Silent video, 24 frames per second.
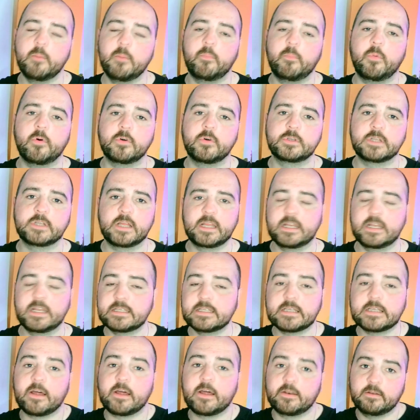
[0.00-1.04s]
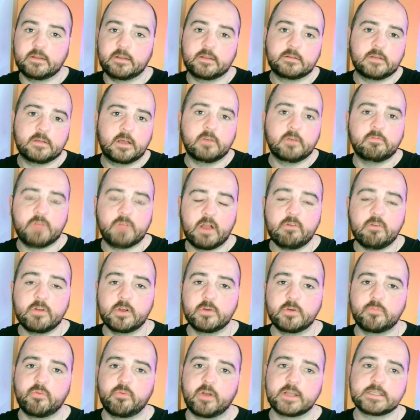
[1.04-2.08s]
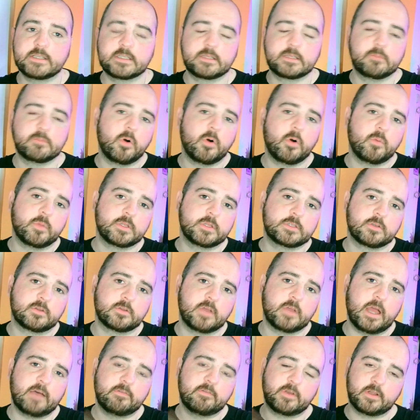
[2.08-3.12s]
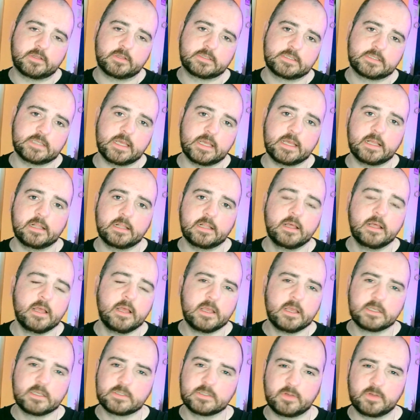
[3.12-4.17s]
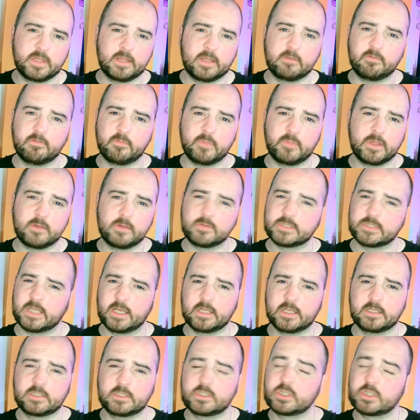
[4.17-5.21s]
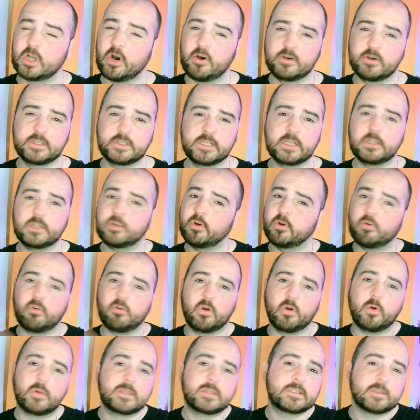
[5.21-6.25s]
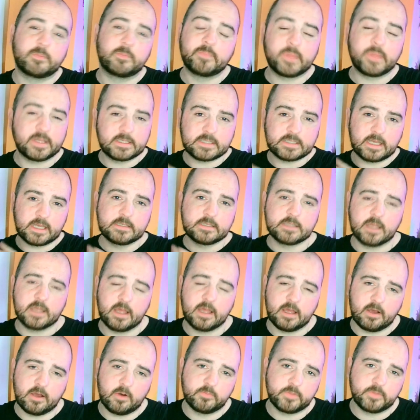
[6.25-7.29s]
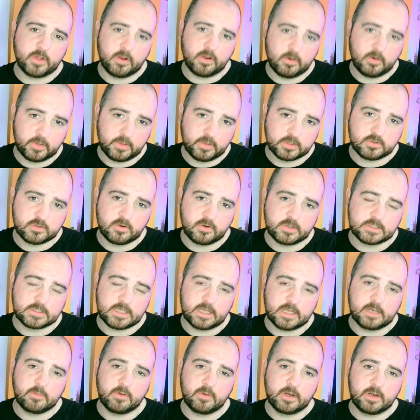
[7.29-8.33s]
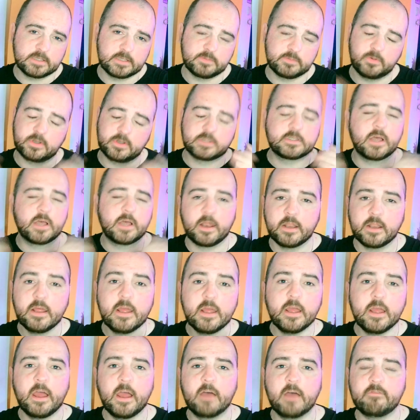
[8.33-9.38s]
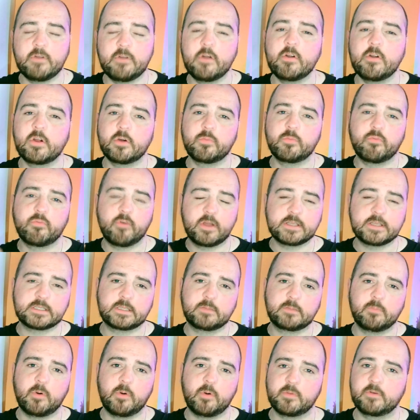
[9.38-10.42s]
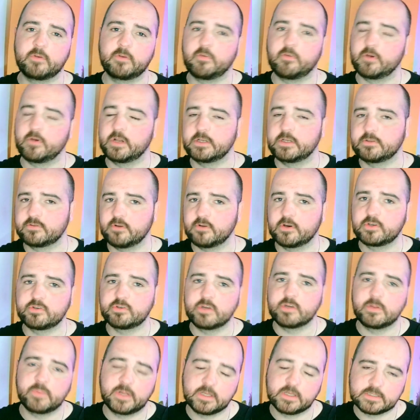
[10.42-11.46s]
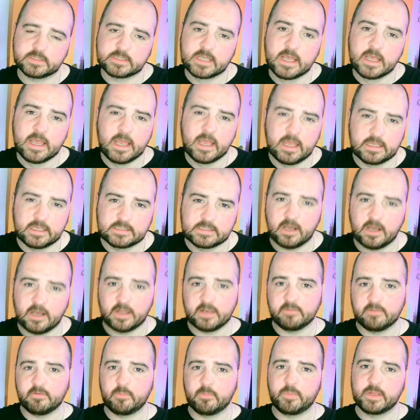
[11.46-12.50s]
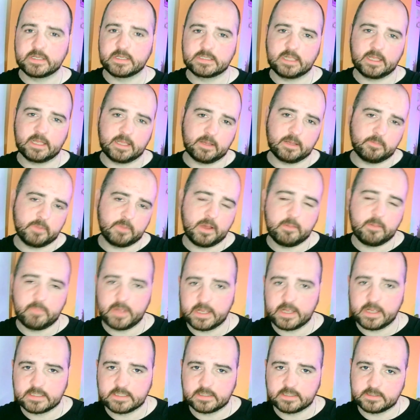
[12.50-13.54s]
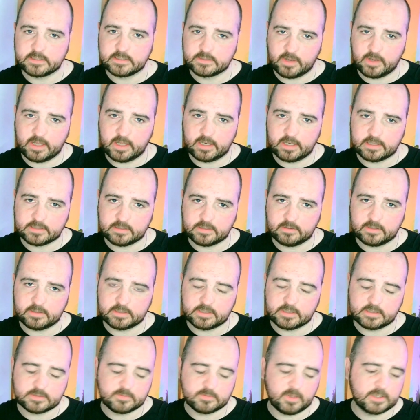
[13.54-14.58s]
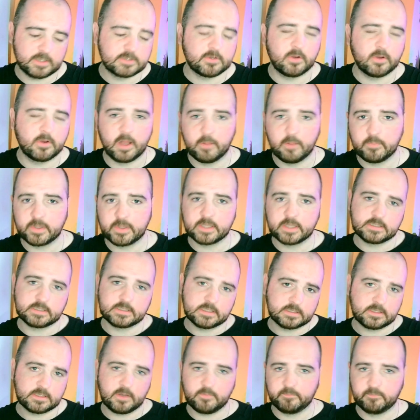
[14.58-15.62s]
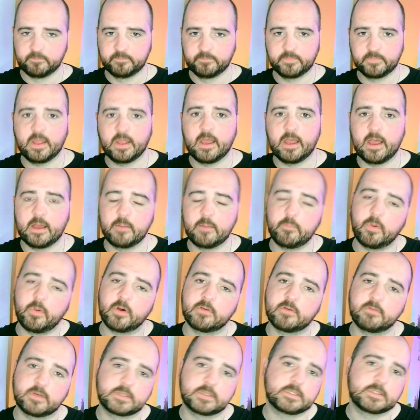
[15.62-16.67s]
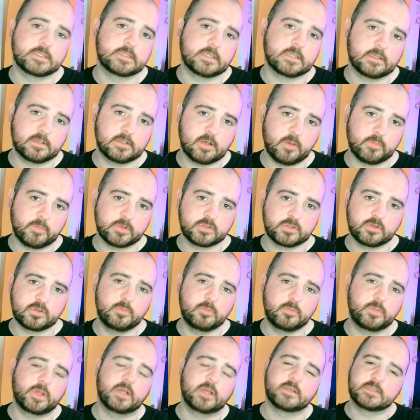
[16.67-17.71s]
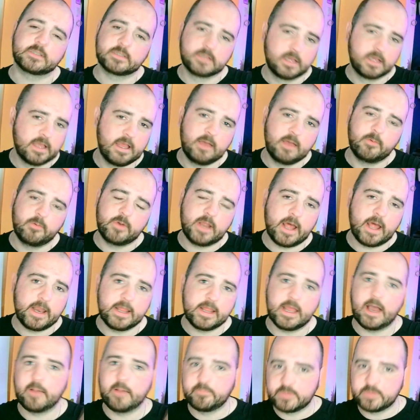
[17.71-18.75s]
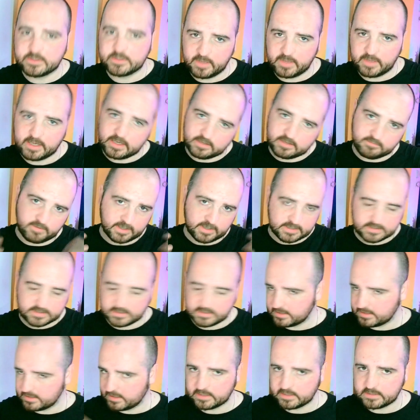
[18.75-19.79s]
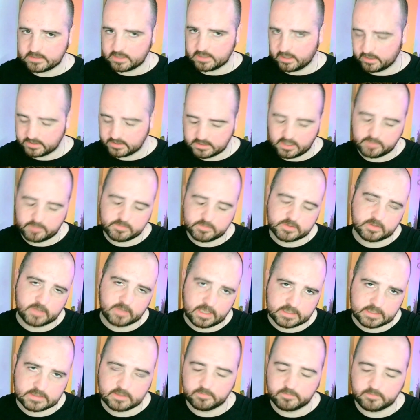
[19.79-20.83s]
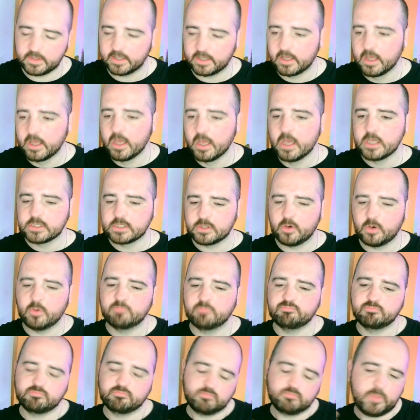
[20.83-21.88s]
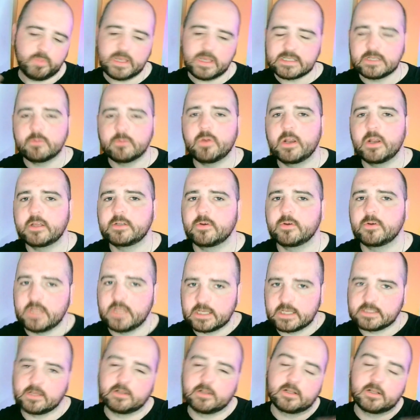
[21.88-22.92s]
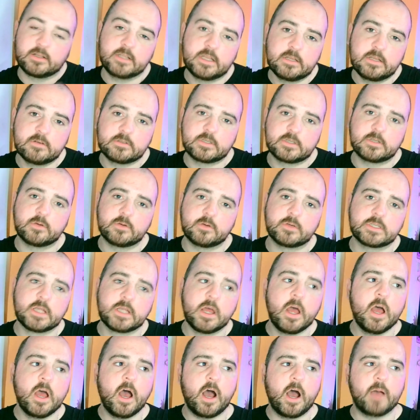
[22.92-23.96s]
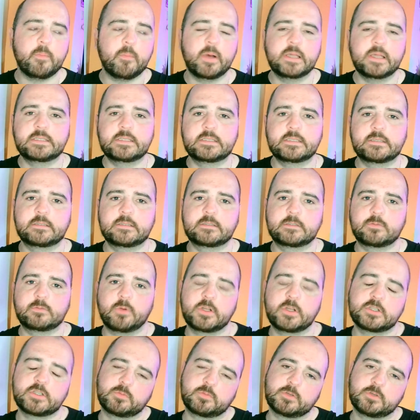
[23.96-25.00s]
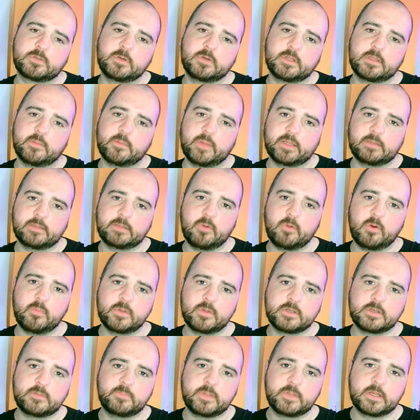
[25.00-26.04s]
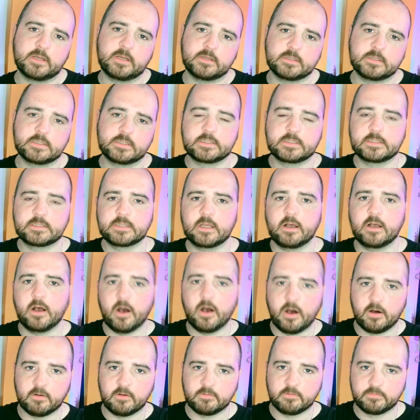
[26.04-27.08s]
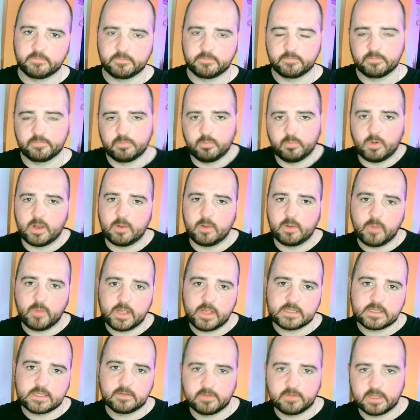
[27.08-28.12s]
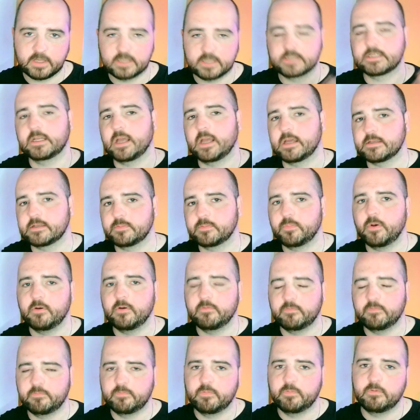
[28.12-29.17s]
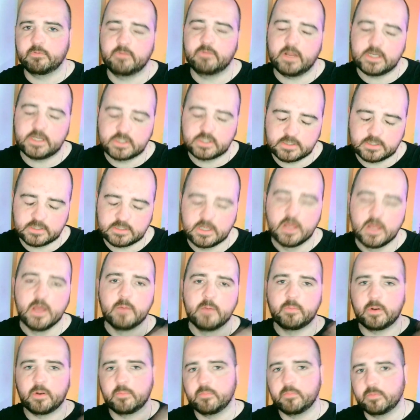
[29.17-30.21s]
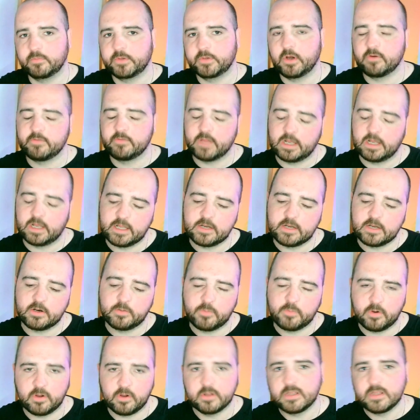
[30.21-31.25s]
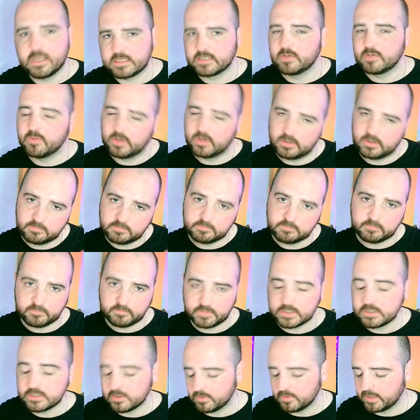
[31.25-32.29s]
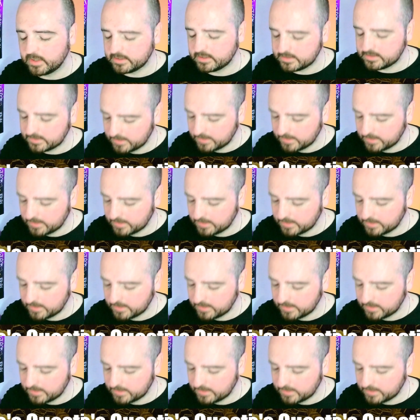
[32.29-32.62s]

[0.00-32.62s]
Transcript: But it is on a very good price at the moment, so they have it on sale. So I think for me it was like €13 and something cent up there. I'm not sure exactly what it is, but it's on a very good price at the moment for introductory, because it's kind of a bit like a beta as well as what's going on, because there's some bug fixes still coming through, because with any app there's many devices, it takes a lot of time. So that's something. So basically, will I do it? Yes, I'll continue to do it. I might switch between them at the moment because while I'm waiting for things to get perfected, but I'll cover that later. But yes, I will be doing it.